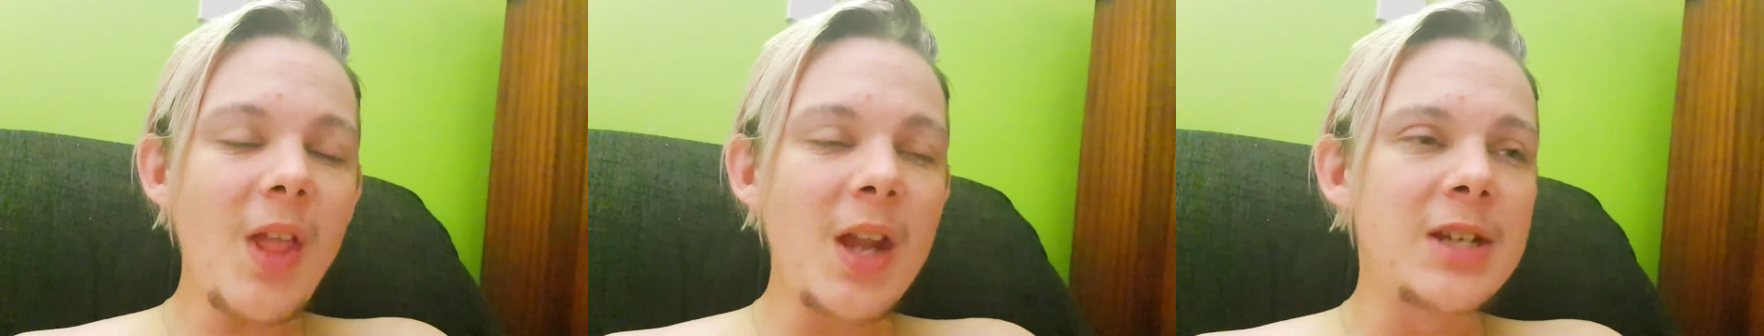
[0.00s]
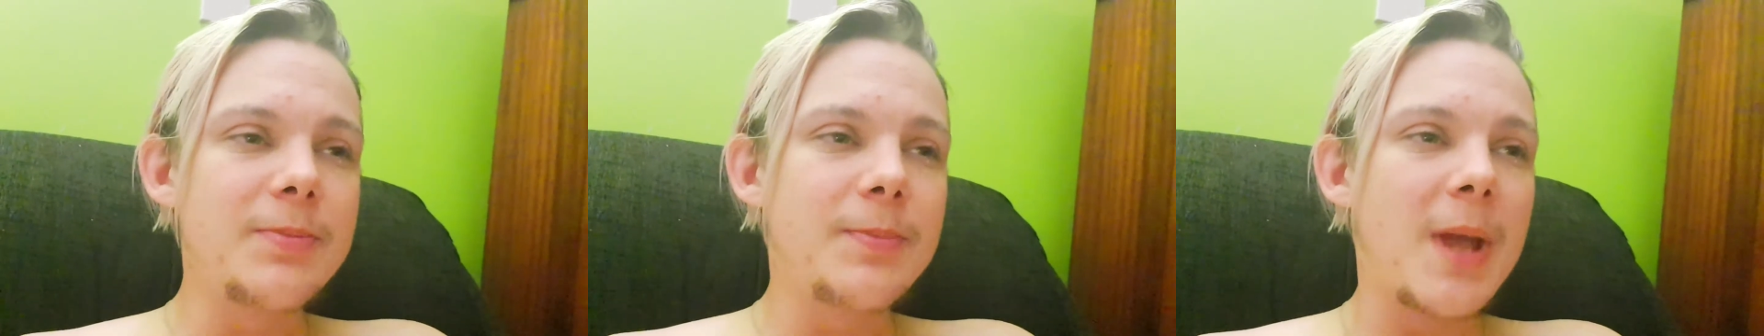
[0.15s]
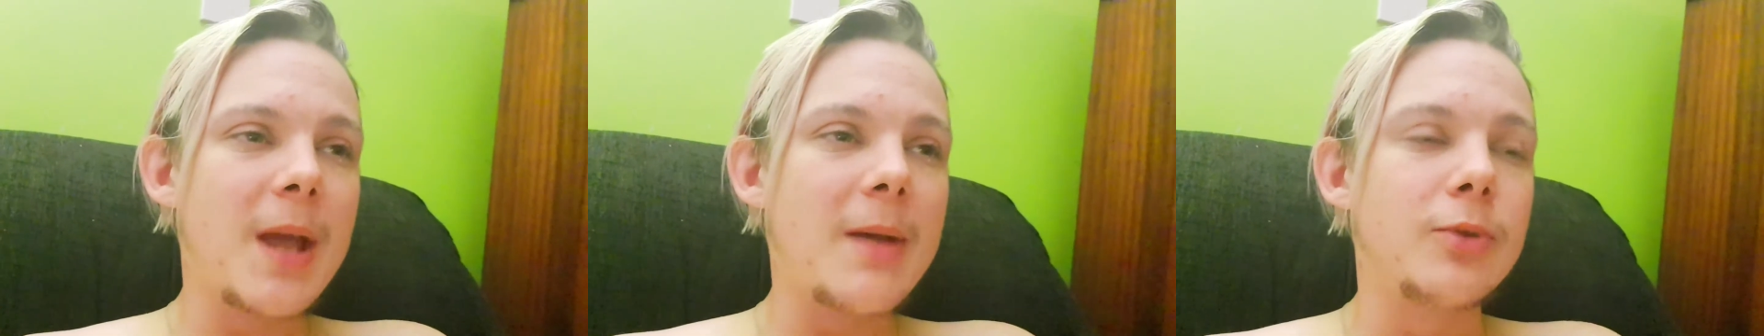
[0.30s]

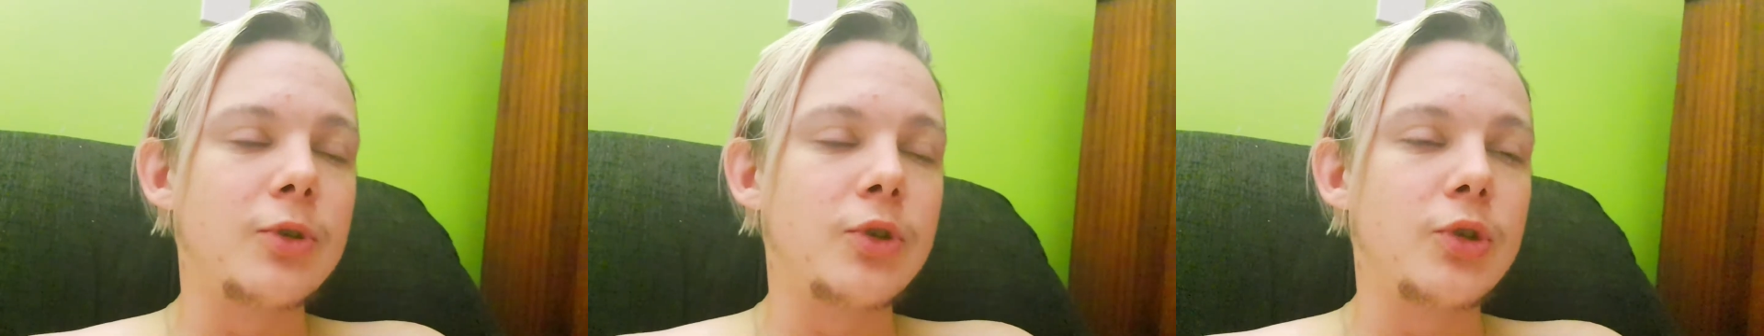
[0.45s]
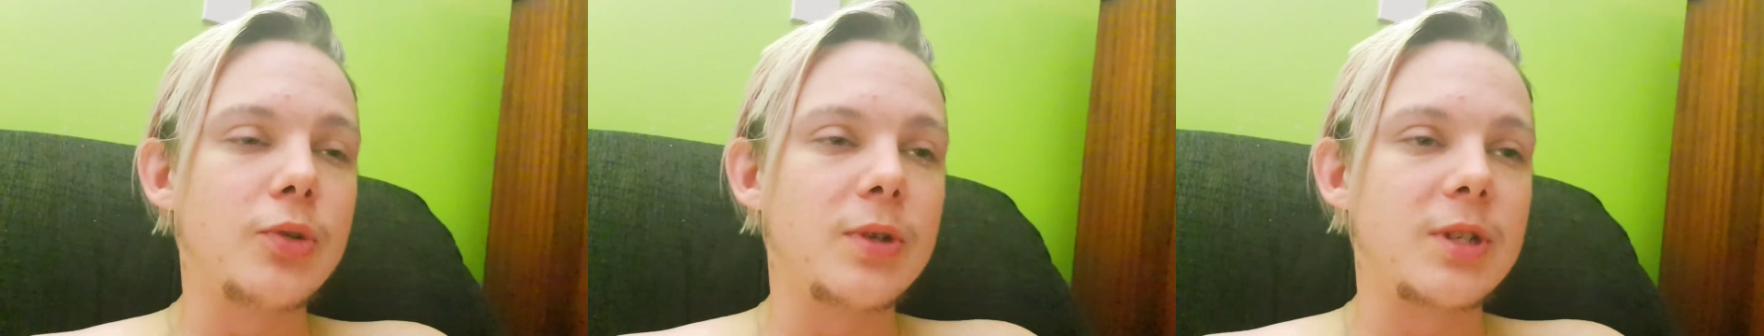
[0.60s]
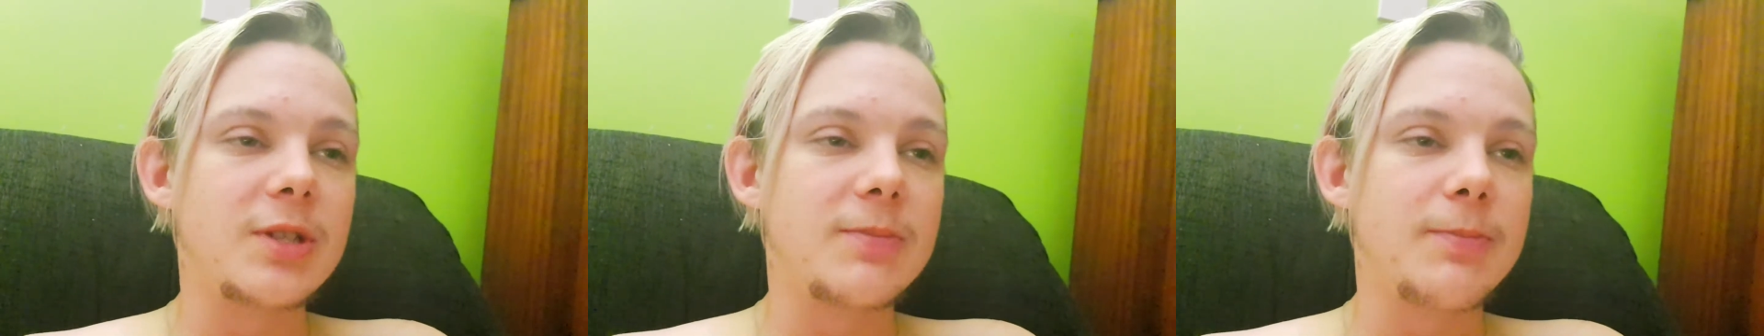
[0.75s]
To be able
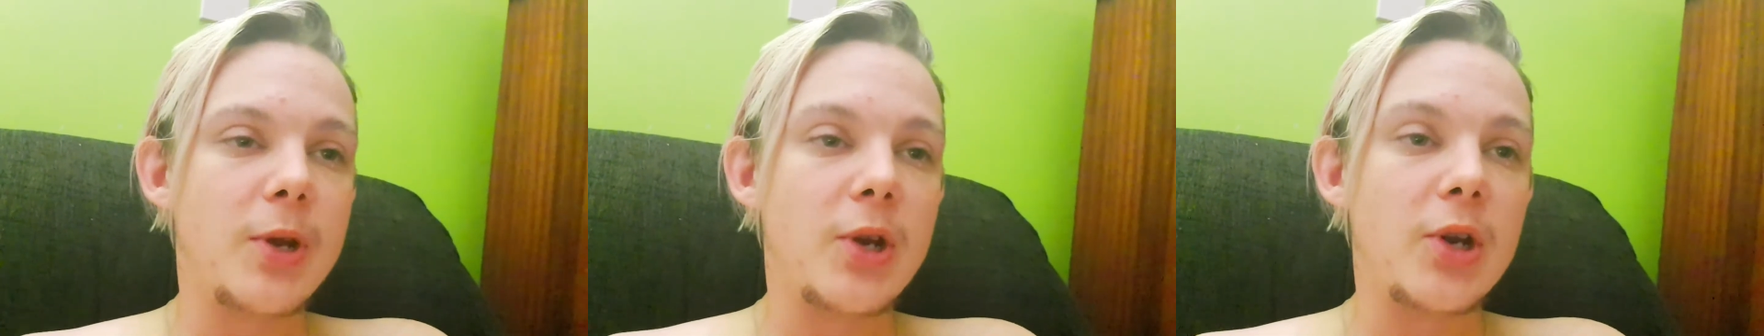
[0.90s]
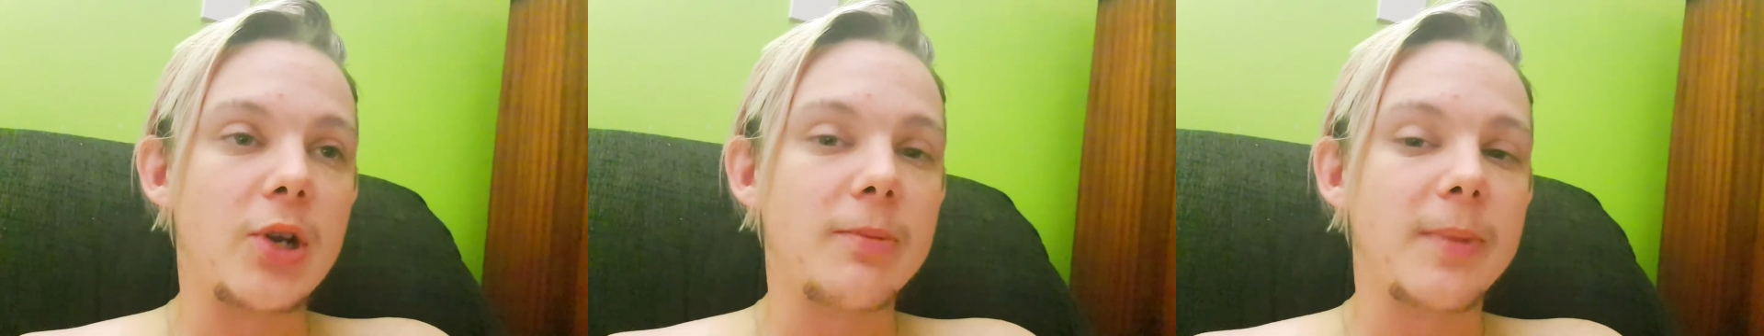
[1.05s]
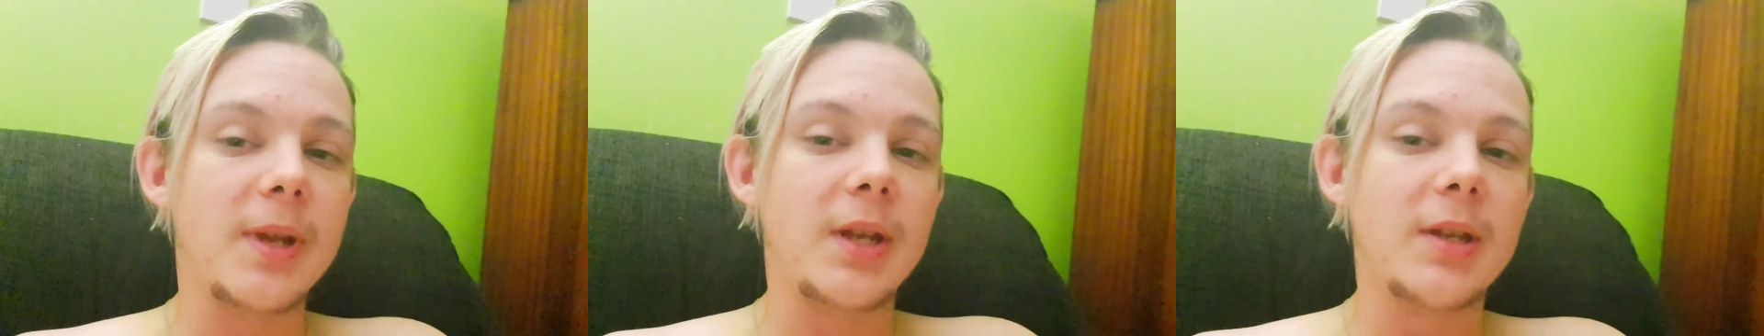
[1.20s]
to
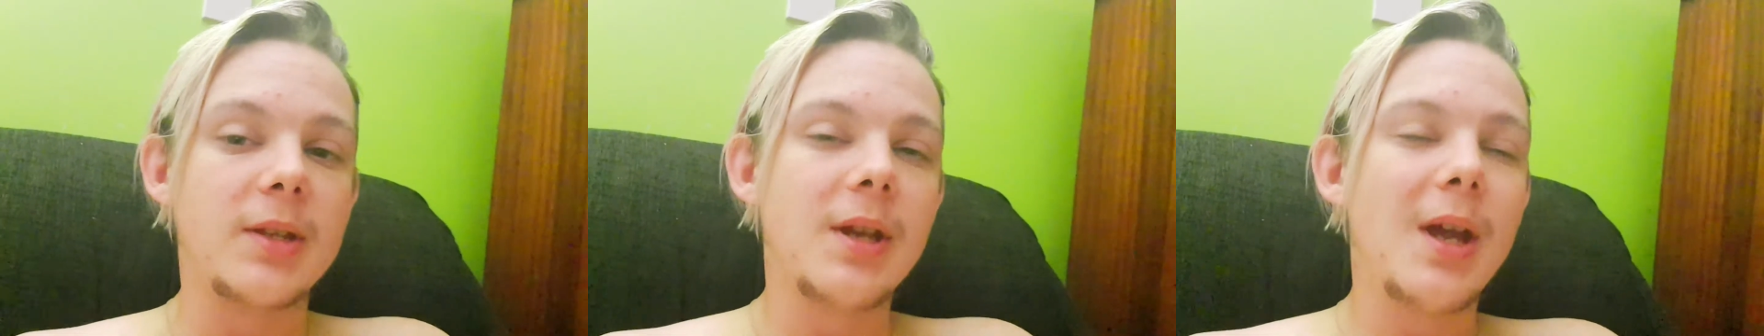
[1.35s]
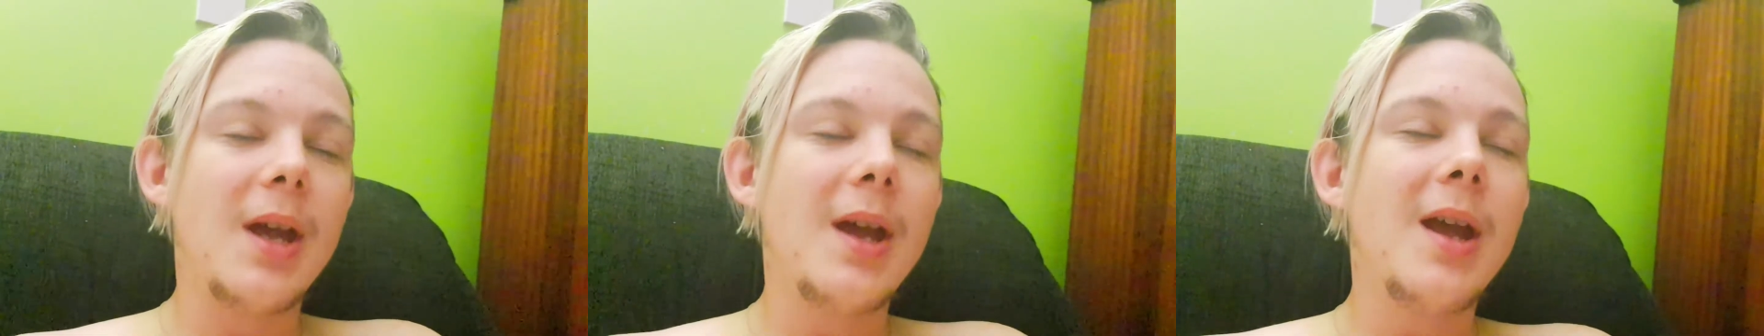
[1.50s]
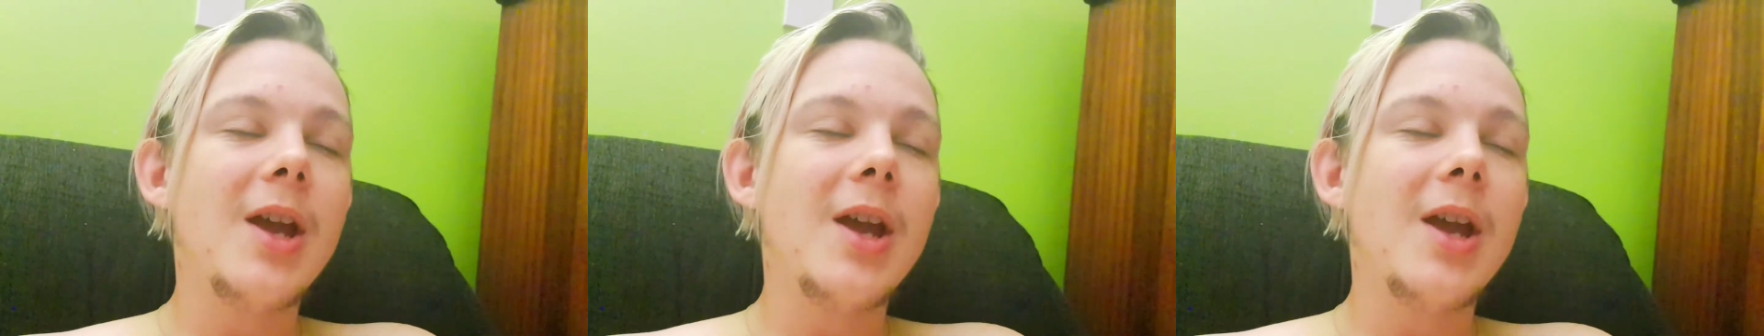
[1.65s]
experiment,